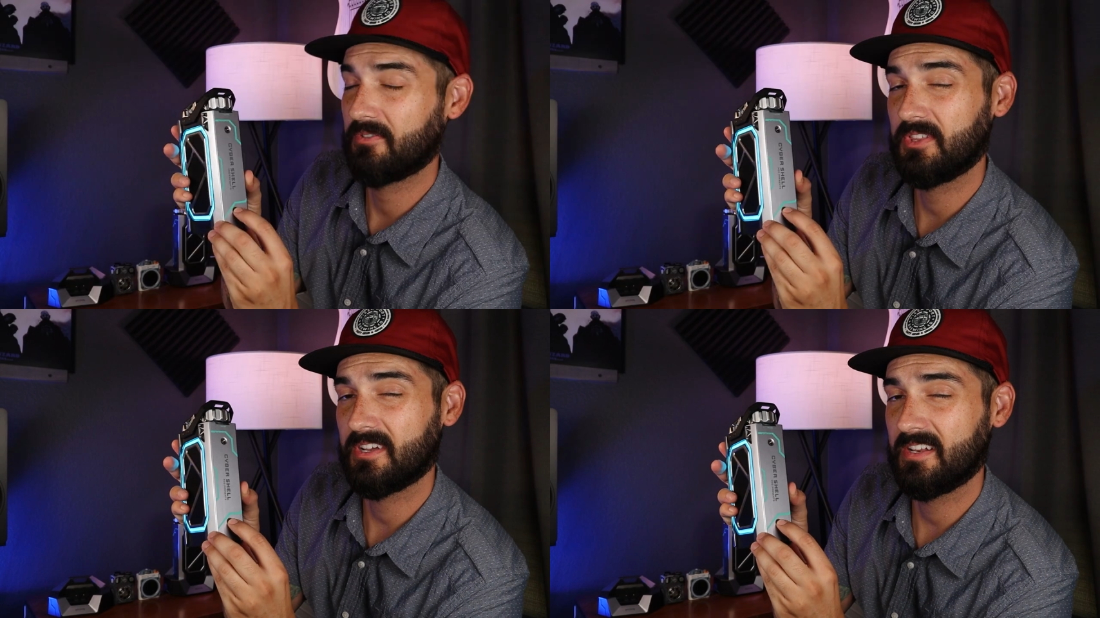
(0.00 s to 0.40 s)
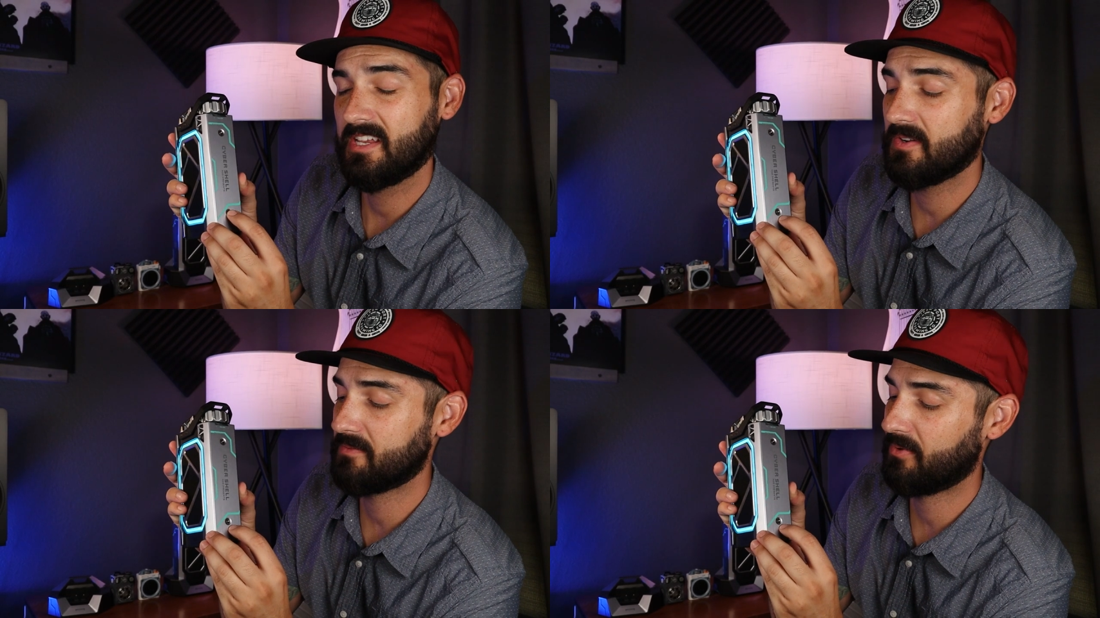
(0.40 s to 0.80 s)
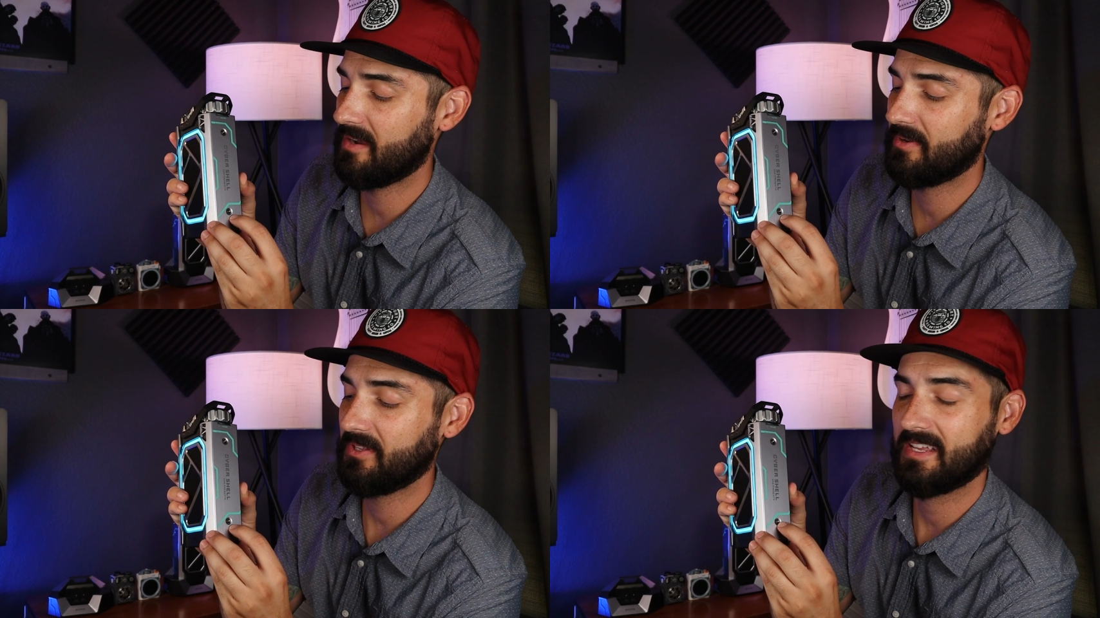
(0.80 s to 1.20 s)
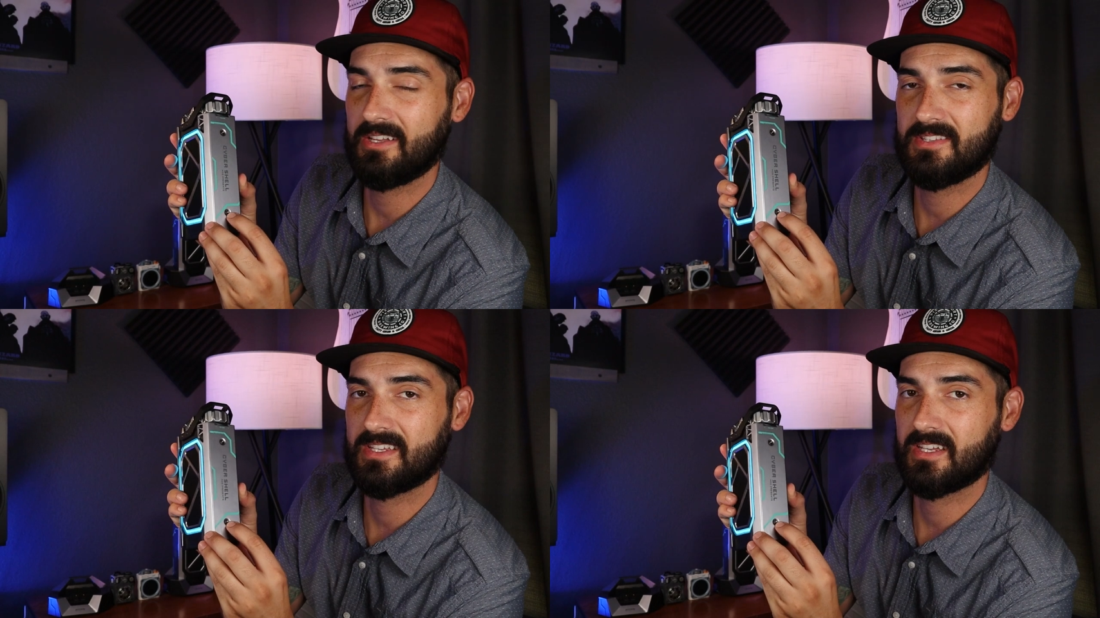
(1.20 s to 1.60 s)
Everything on here is primarily
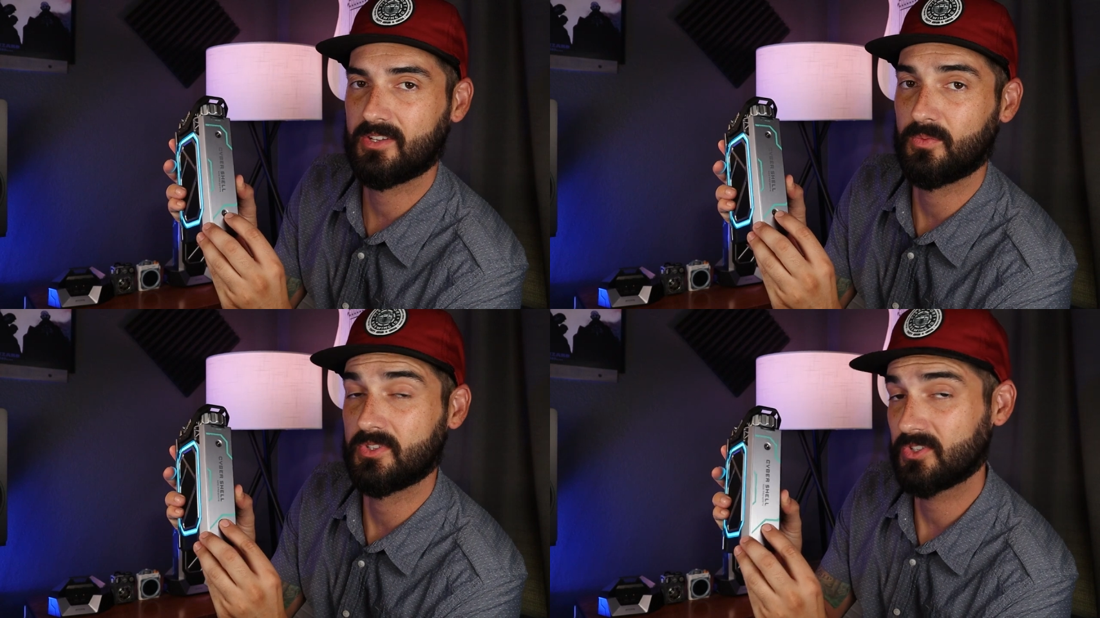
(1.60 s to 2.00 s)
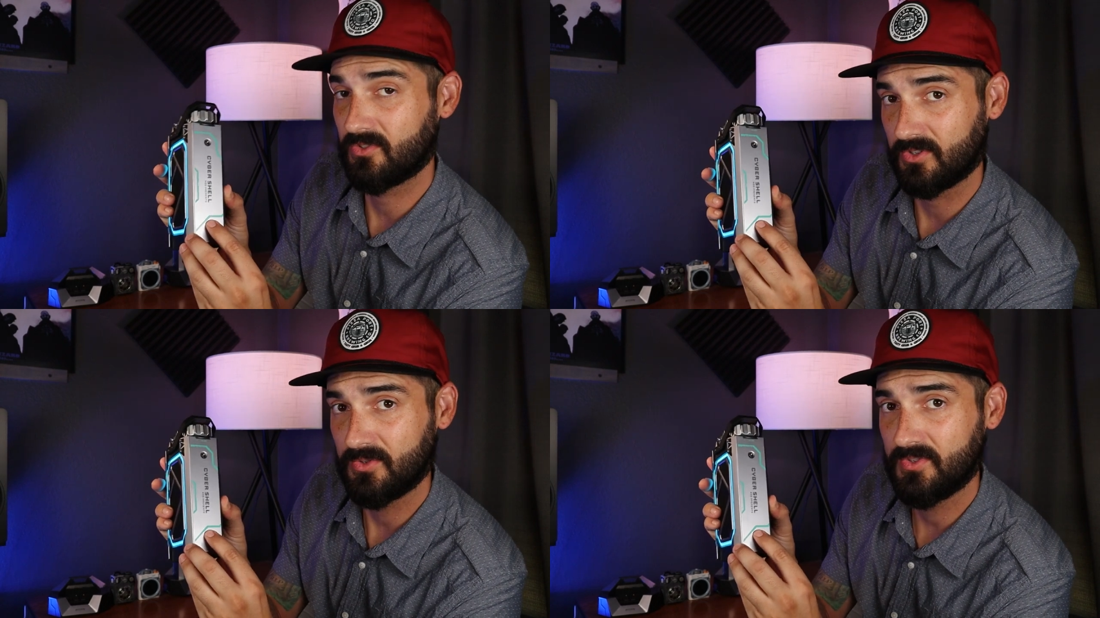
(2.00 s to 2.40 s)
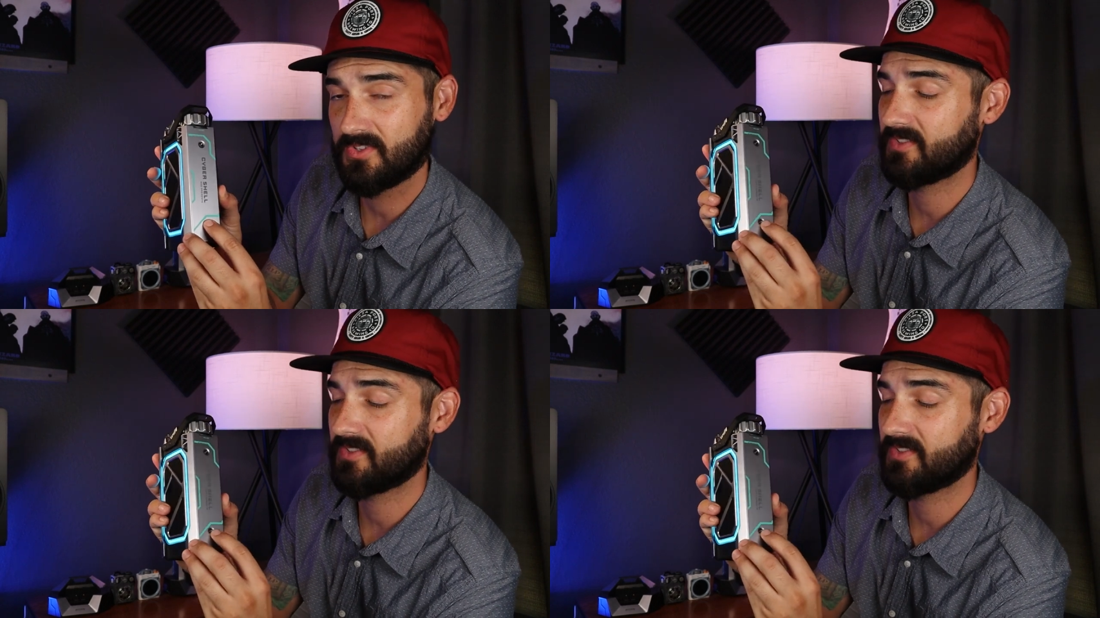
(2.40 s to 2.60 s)
held together with screws.